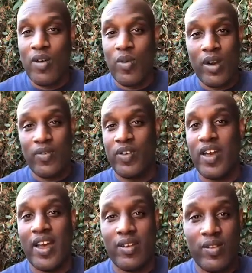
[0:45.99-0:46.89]
Wherever
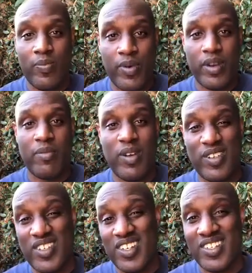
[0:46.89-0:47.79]
you're at, you pretty
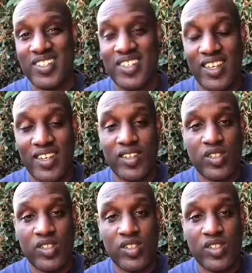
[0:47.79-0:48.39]
much sit.